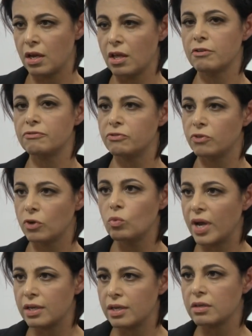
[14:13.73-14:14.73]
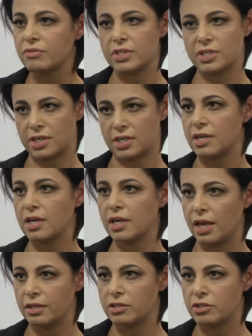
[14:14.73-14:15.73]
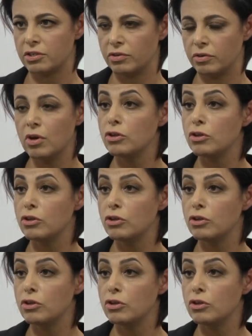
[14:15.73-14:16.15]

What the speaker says: the full weight of the state against you.